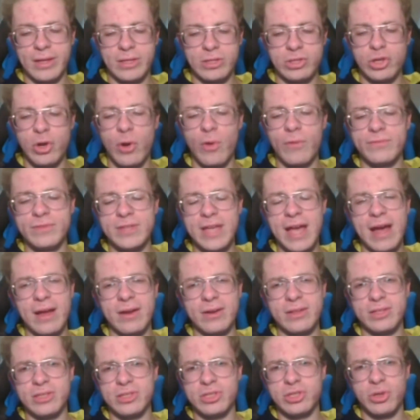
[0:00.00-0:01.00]
dove
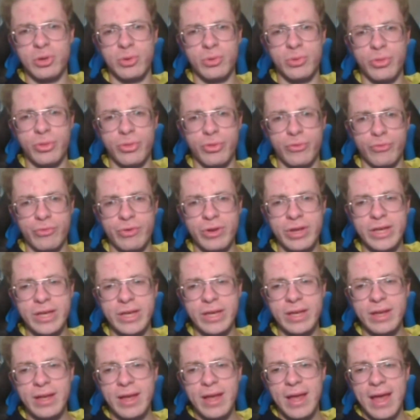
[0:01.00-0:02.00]
down into turn
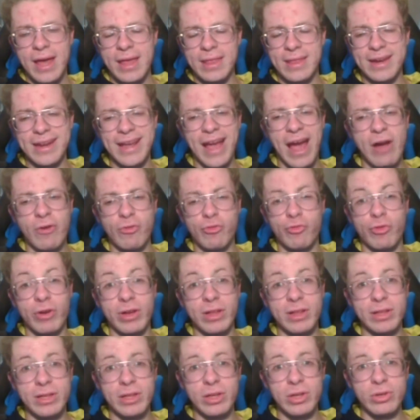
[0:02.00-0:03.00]
3, and then he got
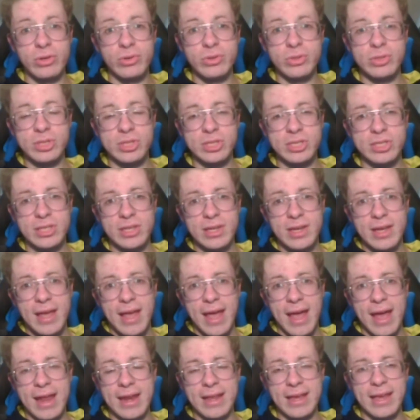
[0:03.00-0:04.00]
really loose,
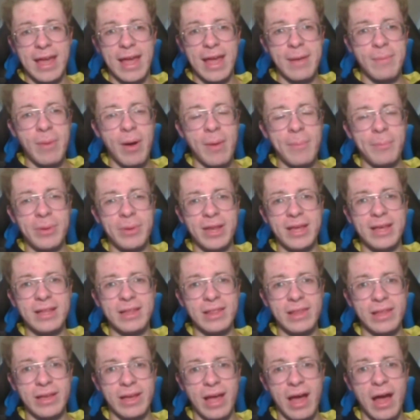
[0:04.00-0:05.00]
and he came up and hit
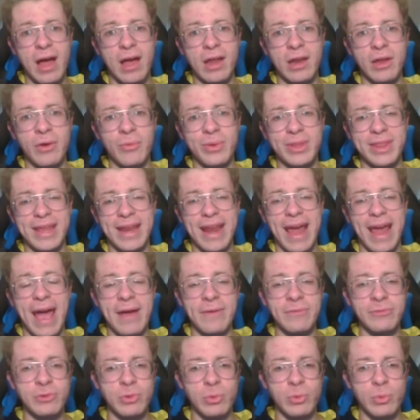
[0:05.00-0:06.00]
Logano, and then
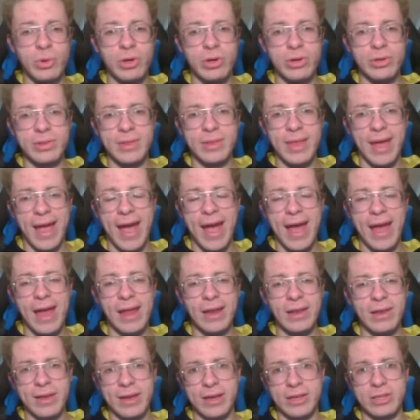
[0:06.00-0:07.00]
afterward they
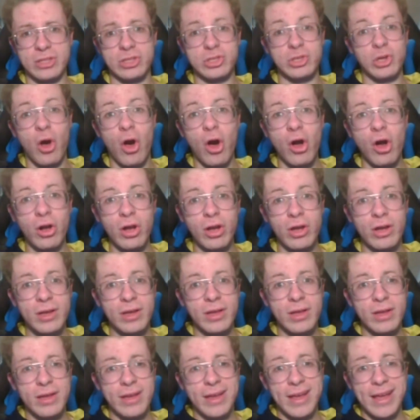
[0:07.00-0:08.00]
had like a talk.
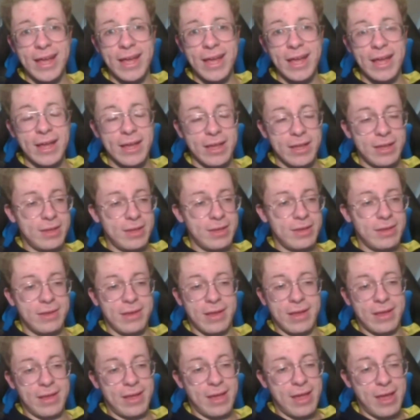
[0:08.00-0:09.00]

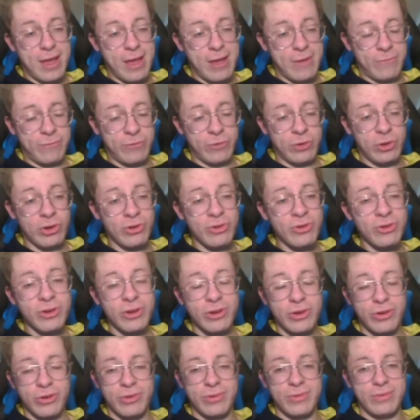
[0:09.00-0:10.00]
If
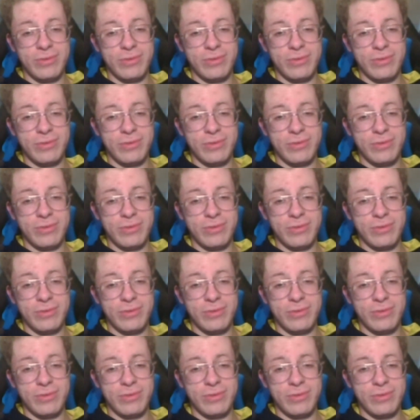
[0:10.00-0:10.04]
you're